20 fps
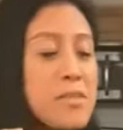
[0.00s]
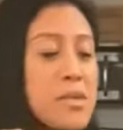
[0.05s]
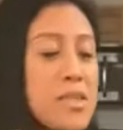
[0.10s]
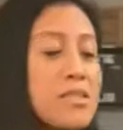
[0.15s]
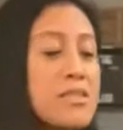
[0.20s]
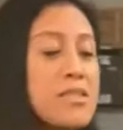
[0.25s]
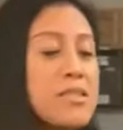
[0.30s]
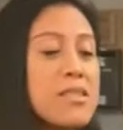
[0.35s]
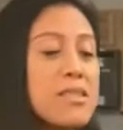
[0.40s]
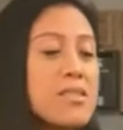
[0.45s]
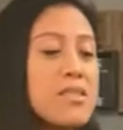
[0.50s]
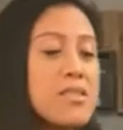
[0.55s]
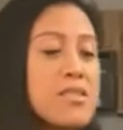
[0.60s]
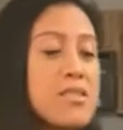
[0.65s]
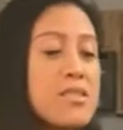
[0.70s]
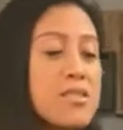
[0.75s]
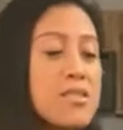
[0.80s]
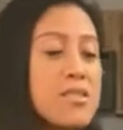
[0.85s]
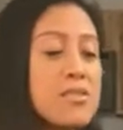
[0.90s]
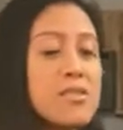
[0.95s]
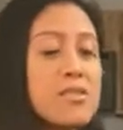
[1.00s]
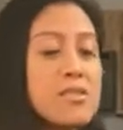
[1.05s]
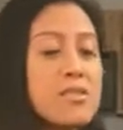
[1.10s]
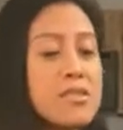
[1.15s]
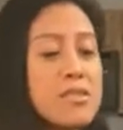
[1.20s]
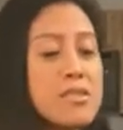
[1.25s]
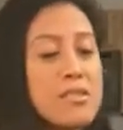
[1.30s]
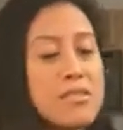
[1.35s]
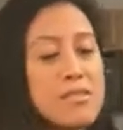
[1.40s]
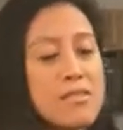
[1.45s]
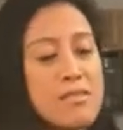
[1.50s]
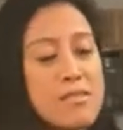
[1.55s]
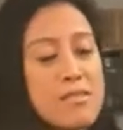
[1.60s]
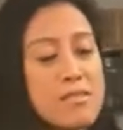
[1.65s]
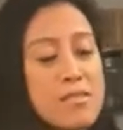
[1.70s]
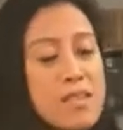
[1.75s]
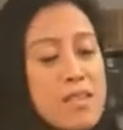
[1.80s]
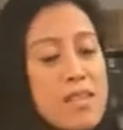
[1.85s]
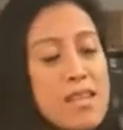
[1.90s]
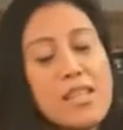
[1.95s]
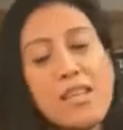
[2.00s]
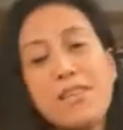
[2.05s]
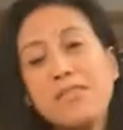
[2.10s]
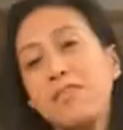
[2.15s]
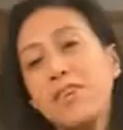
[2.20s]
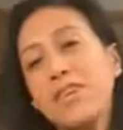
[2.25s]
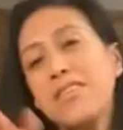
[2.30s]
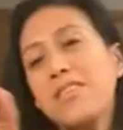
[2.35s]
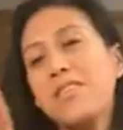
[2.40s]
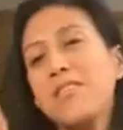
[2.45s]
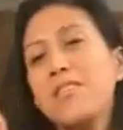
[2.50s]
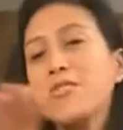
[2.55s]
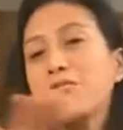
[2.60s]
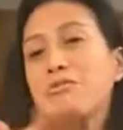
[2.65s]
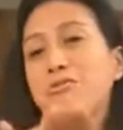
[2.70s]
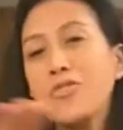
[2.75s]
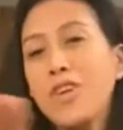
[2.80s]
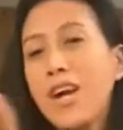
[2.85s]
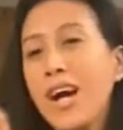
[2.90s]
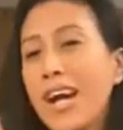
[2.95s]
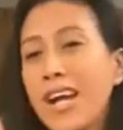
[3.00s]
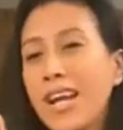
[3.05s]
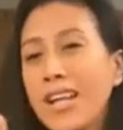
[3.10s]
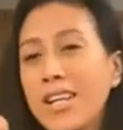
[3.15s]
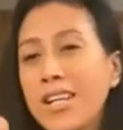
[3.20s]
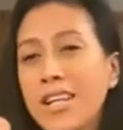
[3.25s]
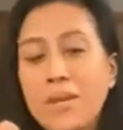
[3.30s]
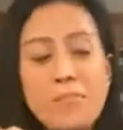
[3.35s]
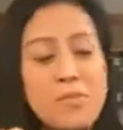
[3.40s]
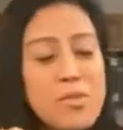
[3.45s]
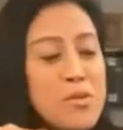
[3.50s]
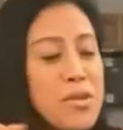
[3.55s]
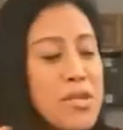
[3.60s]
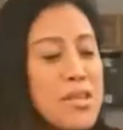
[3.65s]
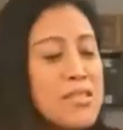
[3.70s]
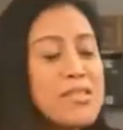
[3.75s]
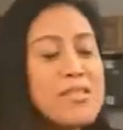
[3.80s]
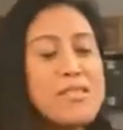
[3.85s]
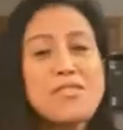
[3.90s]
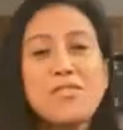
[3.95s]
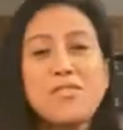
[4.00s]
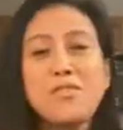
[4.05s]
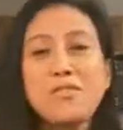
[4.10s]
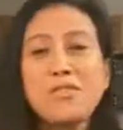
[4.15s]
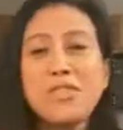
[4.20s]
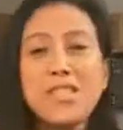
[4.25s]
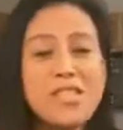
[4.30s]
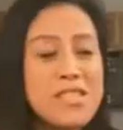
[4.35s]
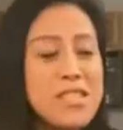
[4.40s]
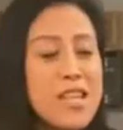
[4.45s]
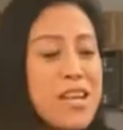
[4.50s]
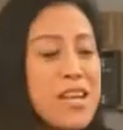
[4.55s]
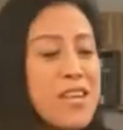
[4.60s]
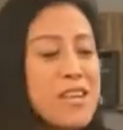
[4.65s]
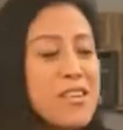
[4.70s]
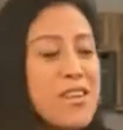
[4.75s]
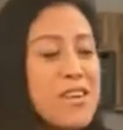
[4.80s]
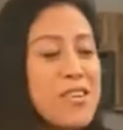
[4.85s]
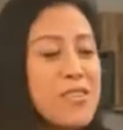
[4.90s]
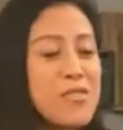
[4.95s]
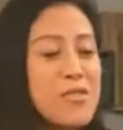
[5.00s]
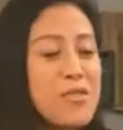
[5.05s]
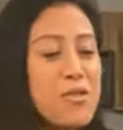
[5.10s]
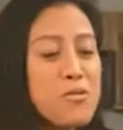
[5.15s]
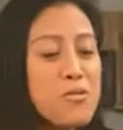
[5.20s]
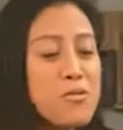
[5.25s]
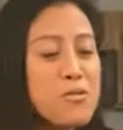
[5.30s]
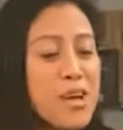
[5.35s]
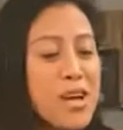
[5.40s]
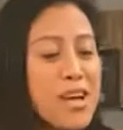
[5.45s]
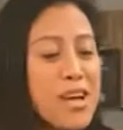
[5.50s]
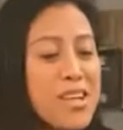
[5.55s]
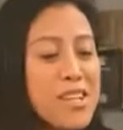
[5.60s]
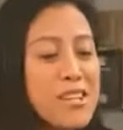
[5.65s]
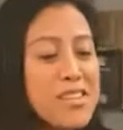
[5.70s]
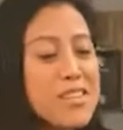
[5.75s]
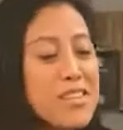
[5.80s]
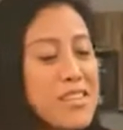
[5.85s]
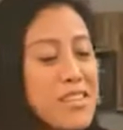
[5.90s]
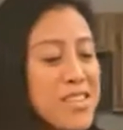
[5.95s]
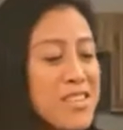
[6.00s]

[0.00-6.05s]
my goodness, it's so good. I love anything fried, and I'm doing this 30-day no fried